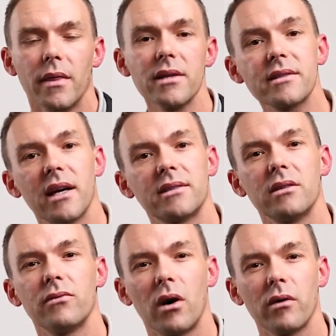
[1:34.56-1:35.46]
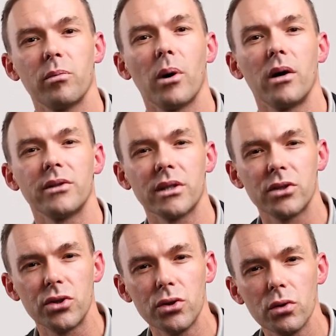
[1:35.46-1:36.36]
This test involves bonding
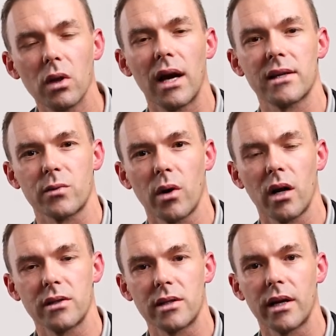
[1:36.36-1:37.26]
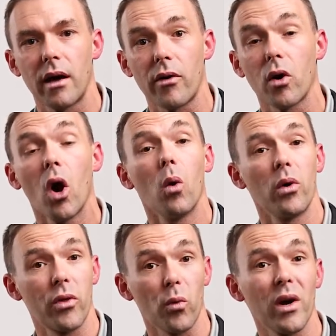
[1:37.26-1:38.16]
two glass rods together
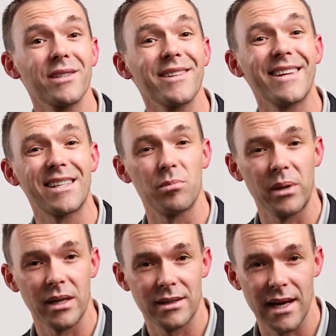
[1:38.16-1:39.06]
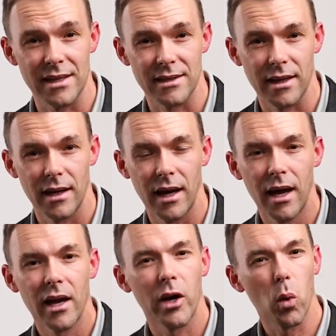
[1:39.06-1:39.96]
with the resin that is being tested.
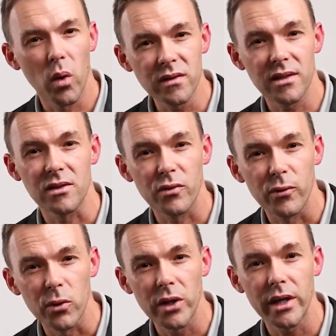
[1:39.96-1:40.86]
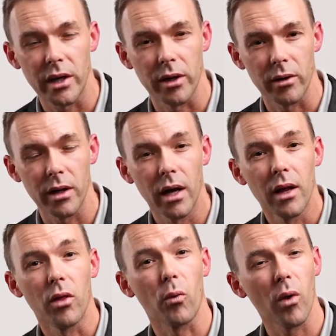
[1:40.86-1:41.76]
Now, once it's fully cured,
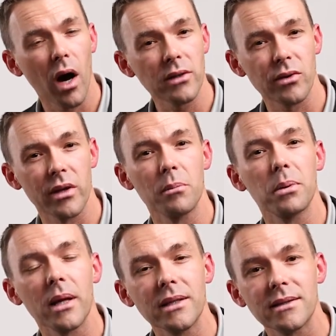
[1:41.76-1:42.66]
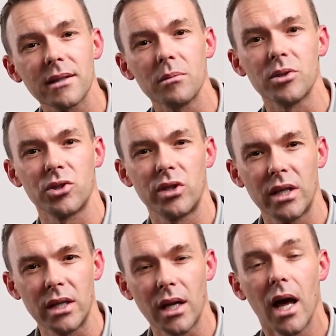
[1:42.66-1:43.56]
the rods are then placed in a
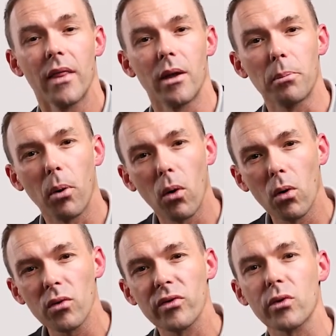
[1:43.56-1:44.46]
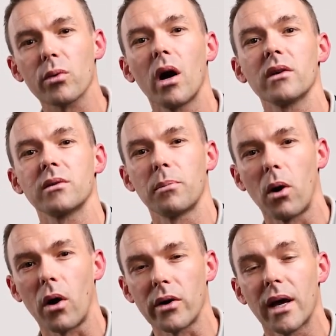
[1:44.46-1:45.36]
machine that pulls the rods
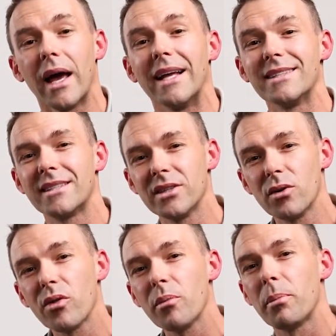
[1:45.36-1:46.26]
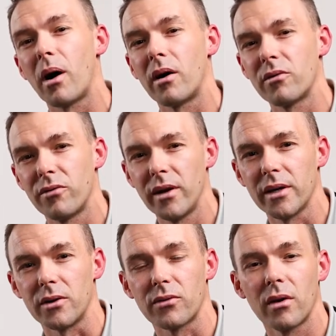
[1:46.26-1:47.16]
apart until the bond
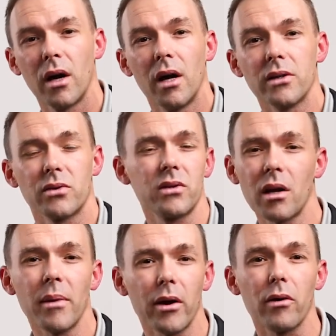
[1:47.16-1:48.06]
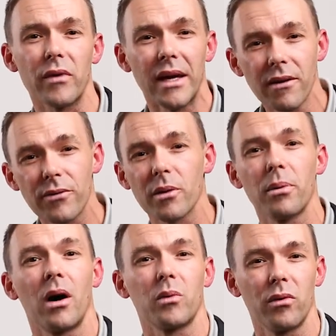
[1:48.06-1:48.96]
fails. So it's not a matter of if the
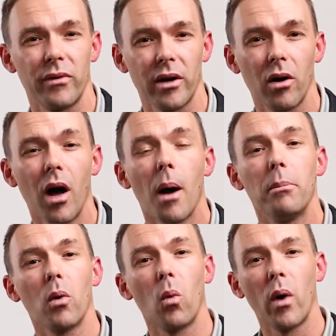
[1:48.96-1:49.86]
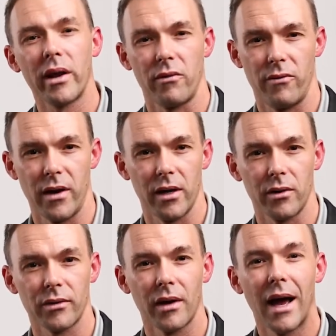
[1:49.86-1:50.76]
bond will fail, but when it
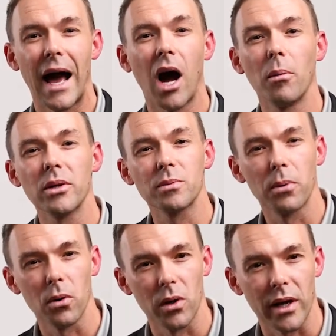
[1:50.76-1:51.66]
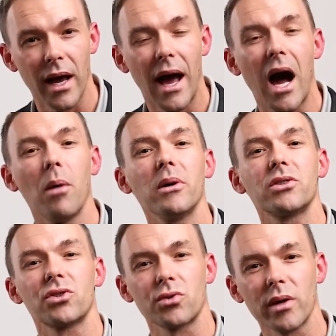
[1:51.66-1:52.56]
fails. How much pulling, how
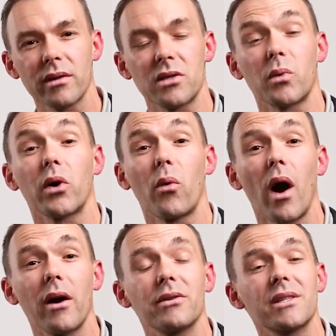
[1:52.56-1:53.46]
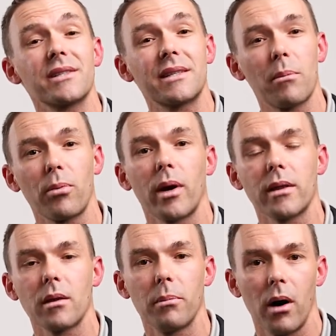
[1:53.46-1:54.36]
much strength is required to
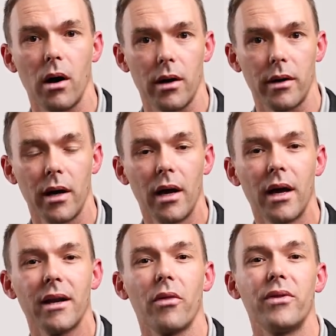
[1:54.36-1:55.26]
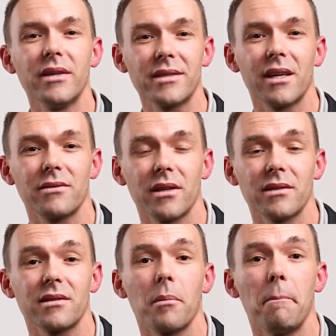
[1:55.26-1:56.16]
separate the bond. Now this gives
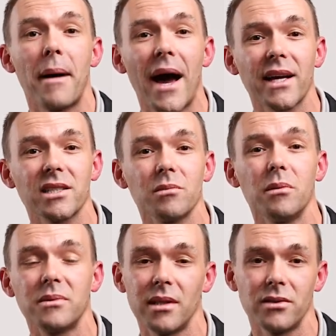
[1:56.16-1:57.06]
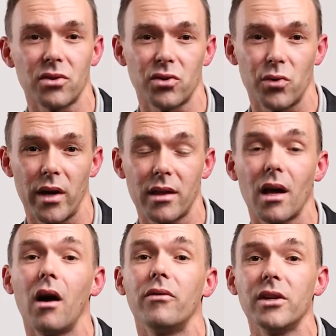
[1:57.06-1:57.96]
us the maximum tensile strength
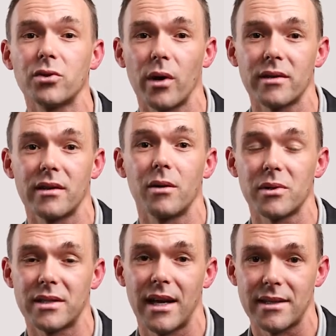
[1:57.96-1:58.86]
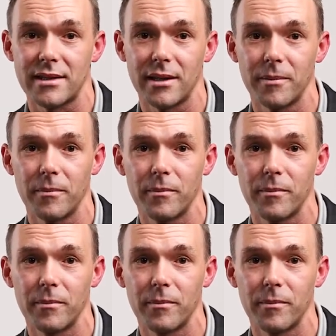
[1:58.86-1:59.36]
of each resin that was tested.